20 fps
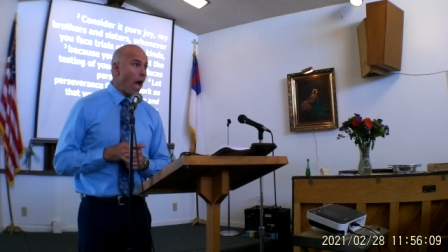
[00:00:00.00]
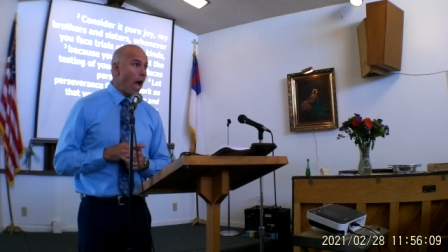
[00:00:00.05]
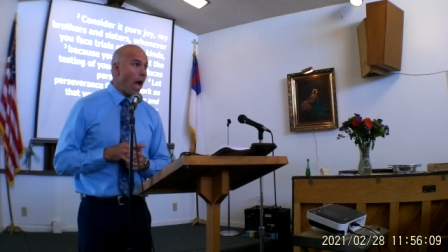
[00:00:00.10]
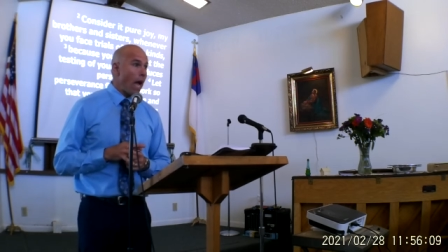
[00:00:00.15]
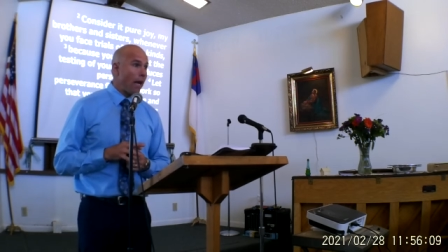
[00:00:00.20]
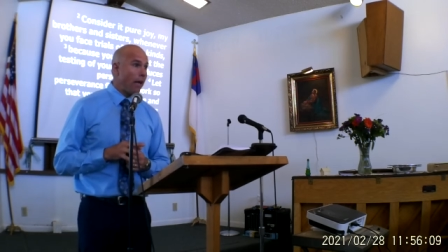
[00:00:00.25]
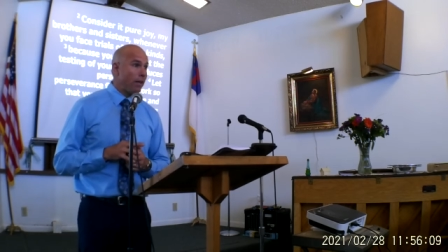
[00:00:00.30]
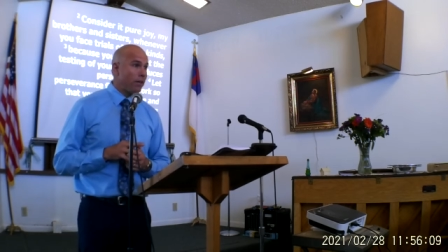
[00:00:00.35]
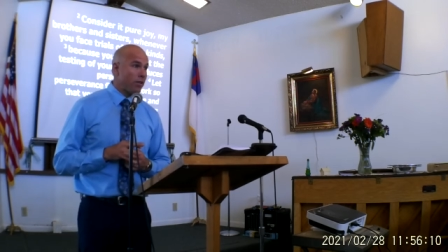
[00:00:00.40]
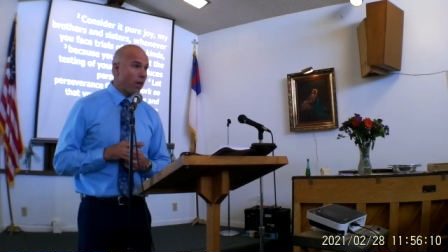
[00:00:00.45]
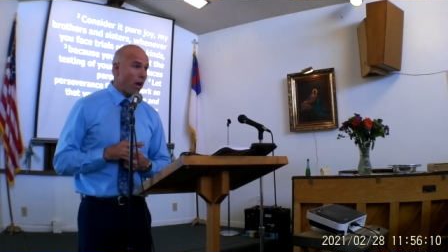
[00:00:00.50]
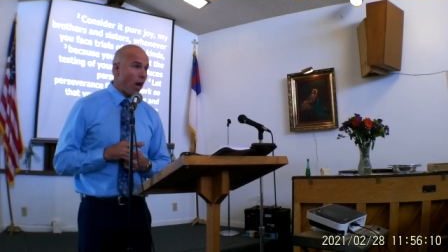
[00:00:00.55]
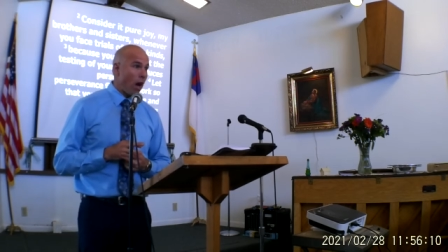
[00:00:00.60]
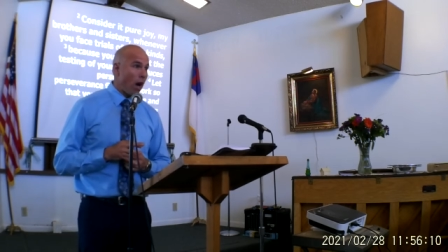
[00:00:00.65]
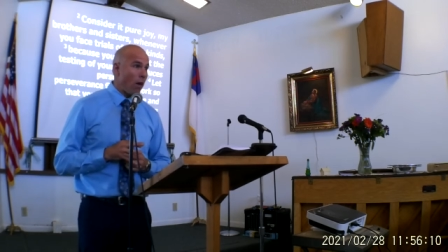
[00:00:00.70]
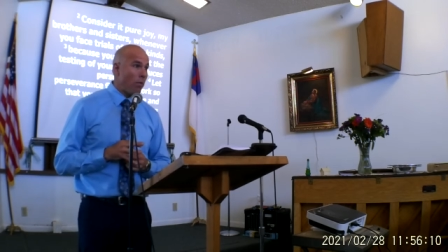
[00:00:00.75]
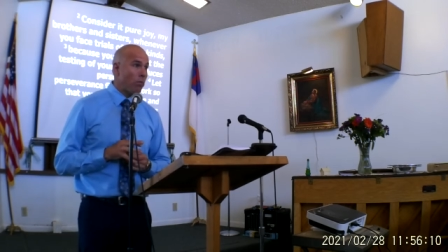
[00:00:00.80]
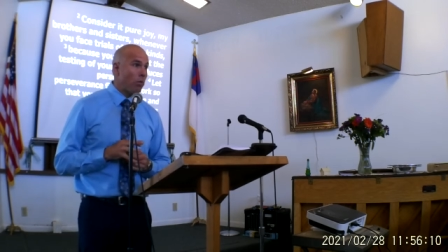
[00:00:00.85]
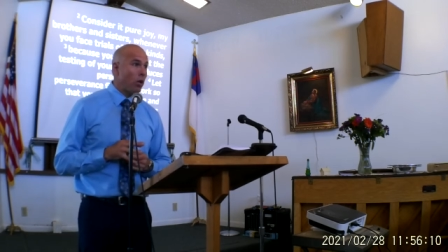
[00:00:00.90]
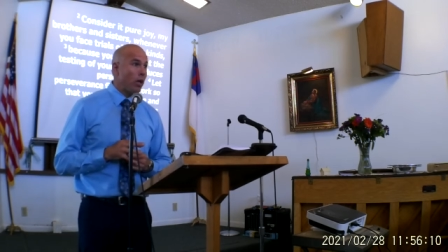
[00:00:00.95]
And it's a
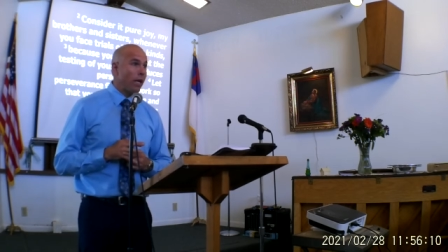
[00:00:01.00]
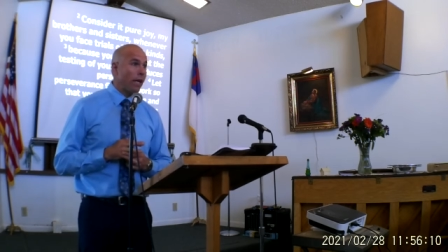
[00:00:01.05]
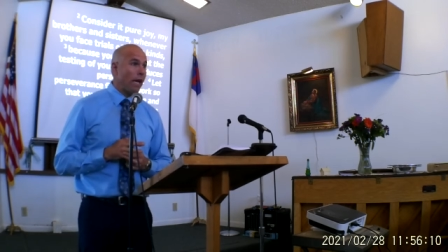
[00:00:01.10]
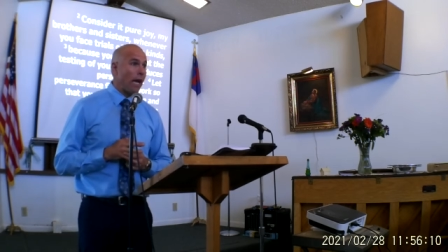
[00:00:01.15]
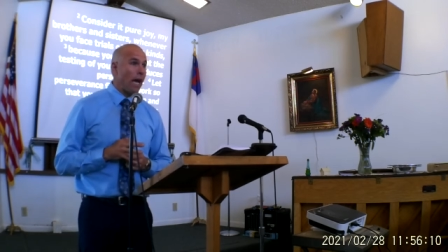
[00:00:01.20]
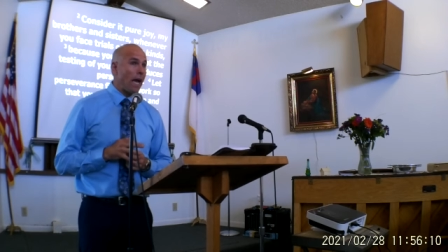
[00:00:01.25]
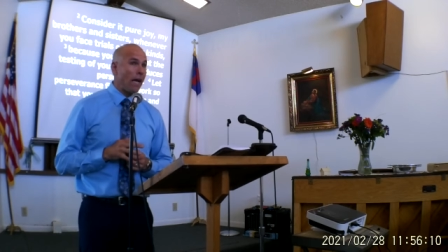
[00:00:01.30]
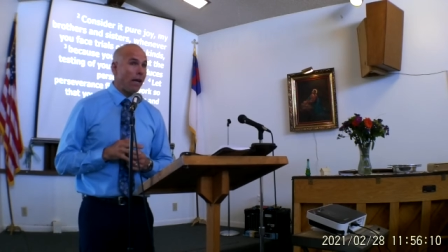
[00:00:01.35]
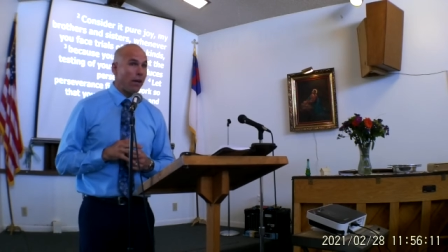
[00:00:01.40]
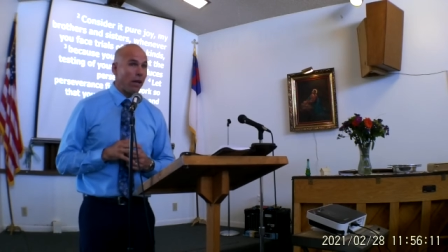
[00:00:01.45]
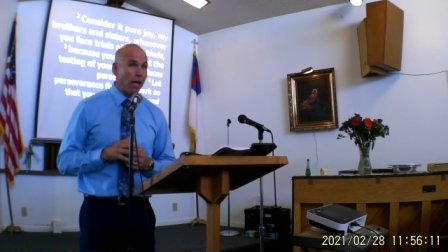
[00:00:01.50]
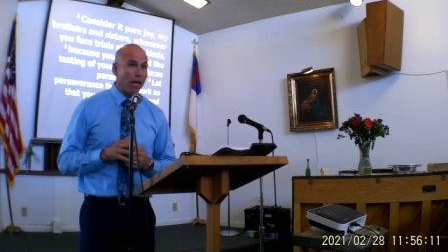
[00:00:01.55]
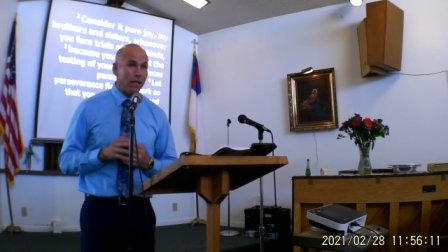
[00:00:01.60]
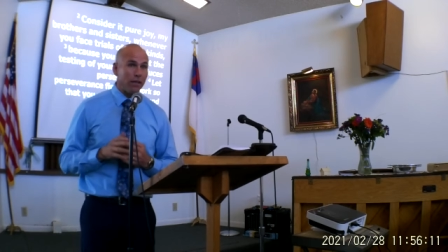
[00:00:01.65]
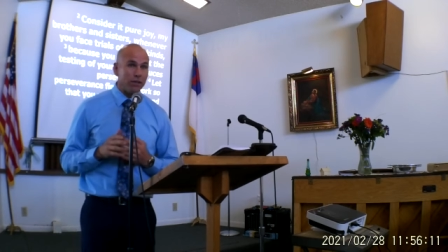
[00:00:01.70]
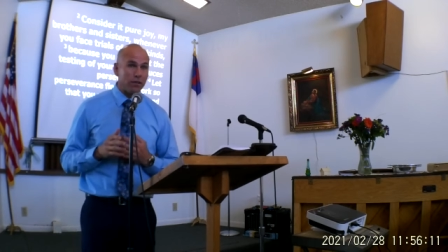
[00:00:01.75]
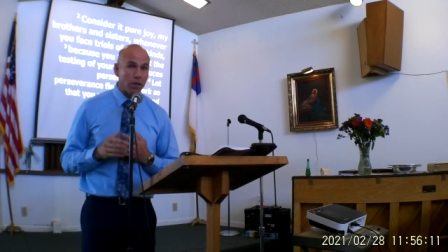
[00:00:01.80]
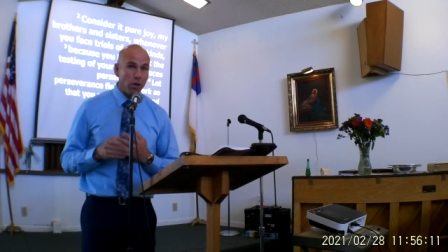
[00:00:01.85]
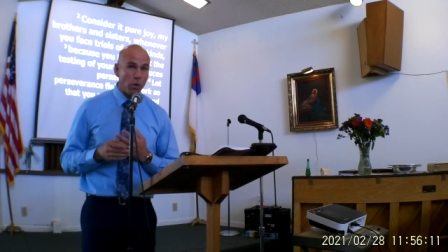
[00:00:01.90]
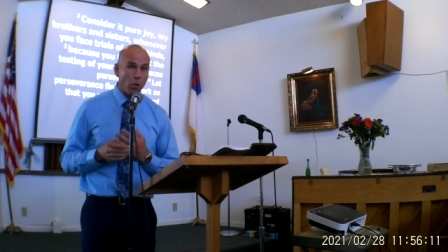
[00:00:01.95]
humbling, and
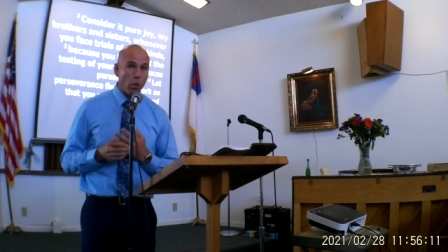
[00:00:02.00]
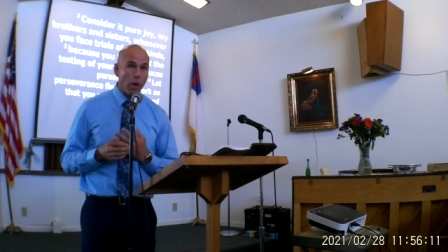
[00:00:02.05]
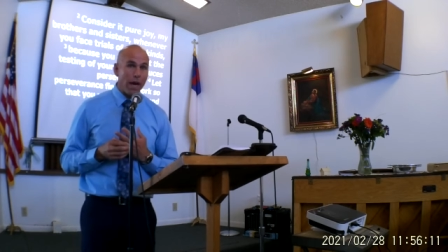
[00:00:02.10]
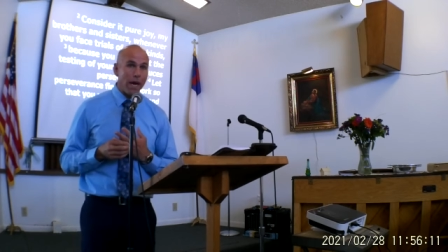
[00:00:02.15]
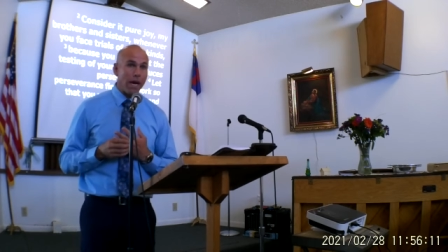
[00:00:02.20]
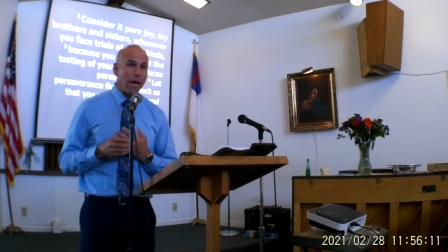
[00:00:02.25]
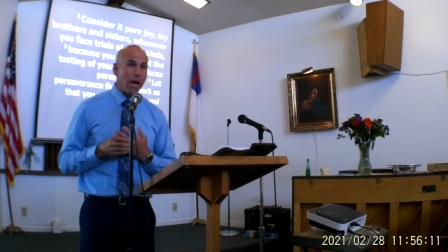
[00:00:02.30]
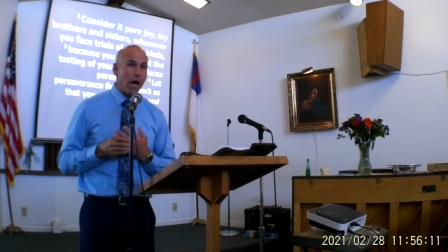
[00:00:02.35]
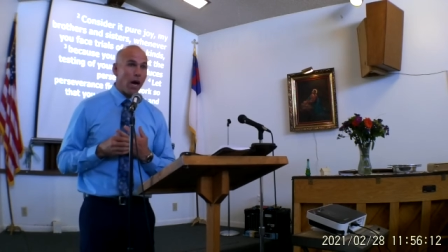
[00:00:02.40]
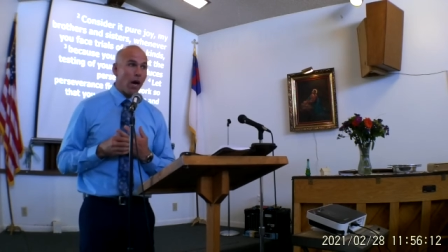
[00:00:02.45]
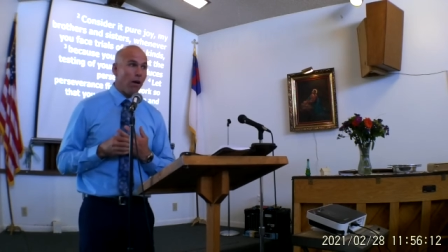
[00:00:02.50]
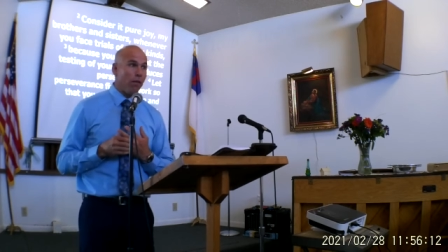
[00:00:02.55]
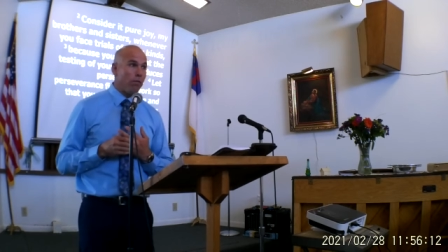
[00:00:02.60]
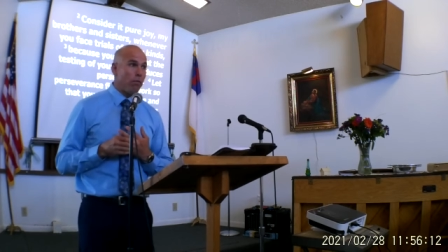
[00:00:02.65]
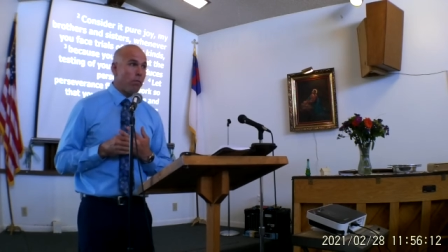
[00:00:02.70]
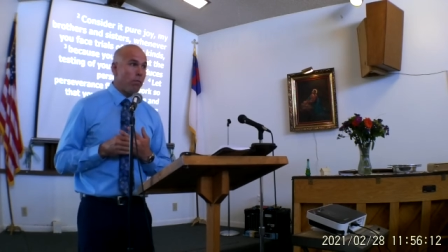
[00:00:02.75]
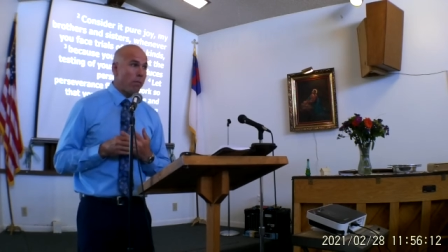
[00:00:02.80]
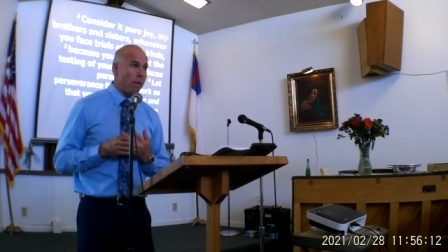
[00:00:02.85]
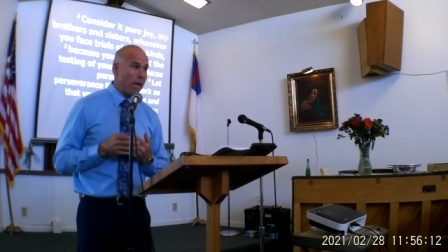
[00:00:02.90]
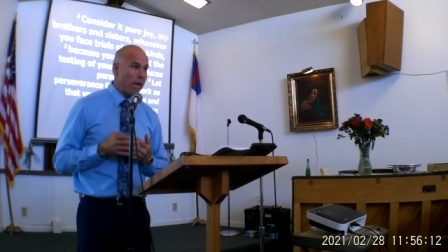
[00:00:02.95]
it's a way
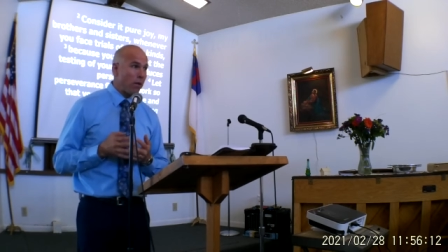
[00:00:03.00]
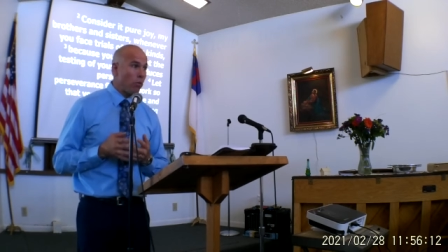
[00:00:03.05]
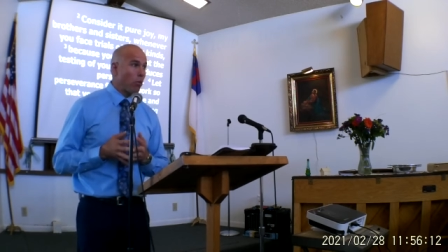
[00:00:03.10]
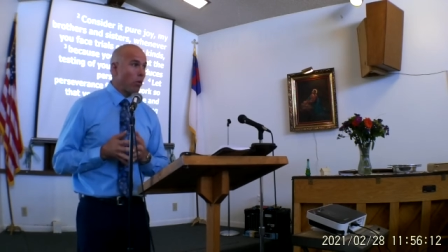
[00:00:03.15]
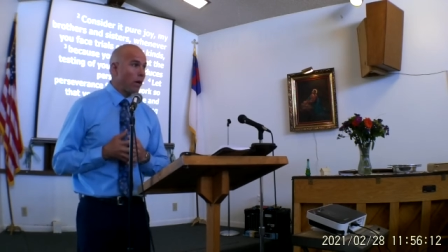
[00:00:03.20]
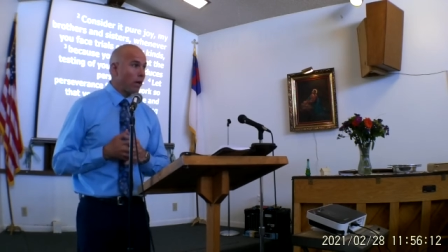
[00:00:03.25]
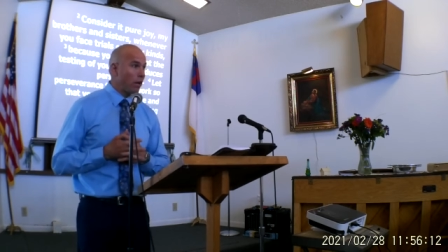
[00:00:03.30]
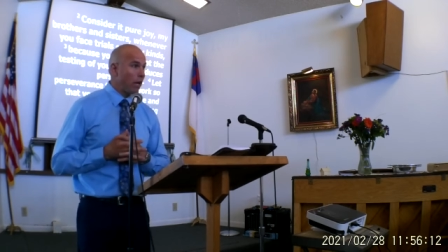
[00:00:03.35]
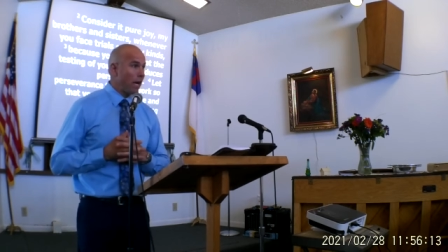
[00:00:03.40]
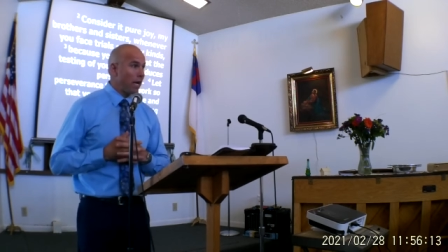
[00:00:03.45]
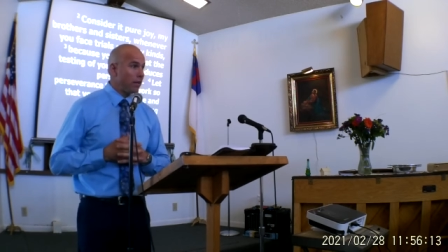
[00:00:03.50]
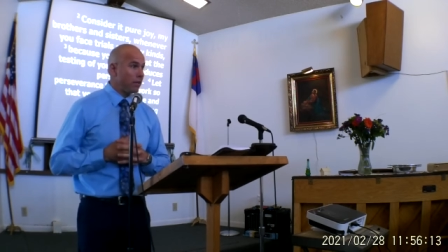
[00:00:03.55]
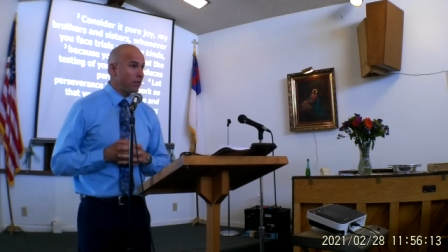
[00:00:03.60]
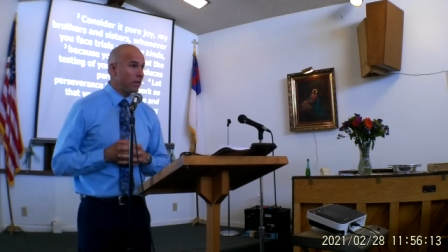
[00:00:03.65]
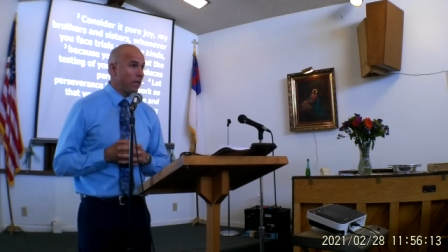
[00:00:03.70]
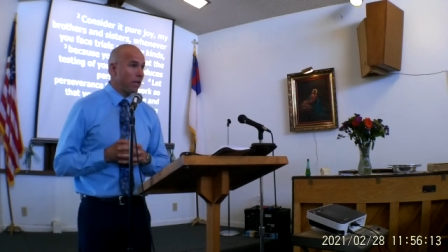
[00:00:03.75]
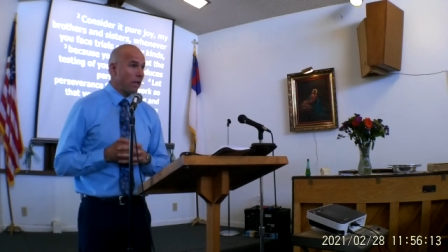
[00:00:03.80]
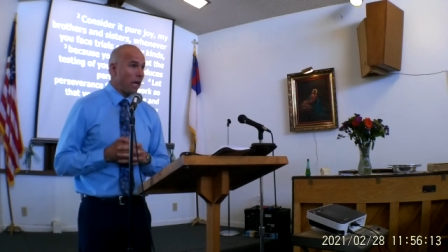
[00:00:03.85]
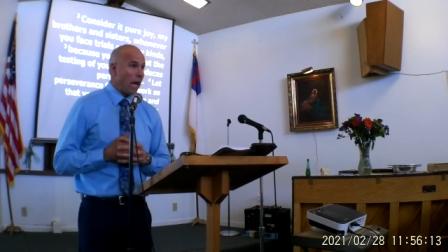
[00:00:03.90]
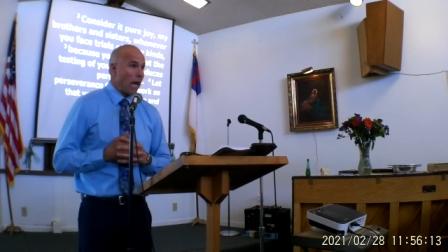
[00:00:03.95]
of me
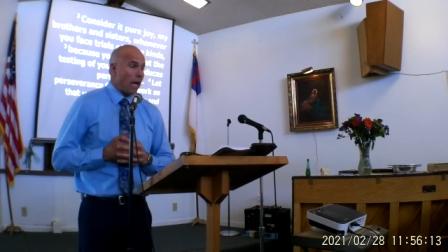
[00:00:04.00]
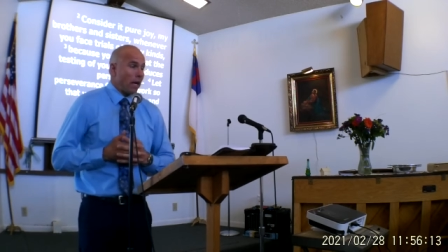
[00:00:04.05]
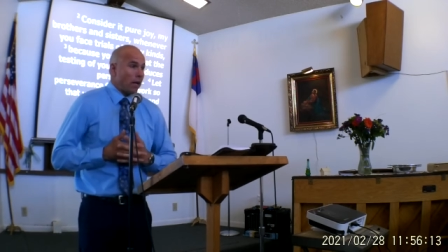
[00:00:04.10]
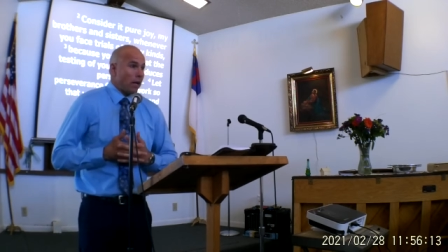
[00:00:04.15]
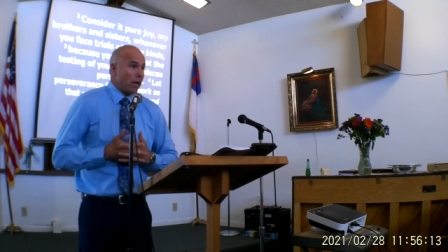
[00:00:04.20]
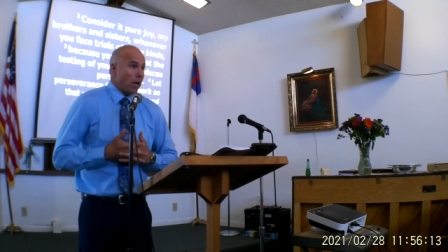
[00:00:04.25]
realizing, and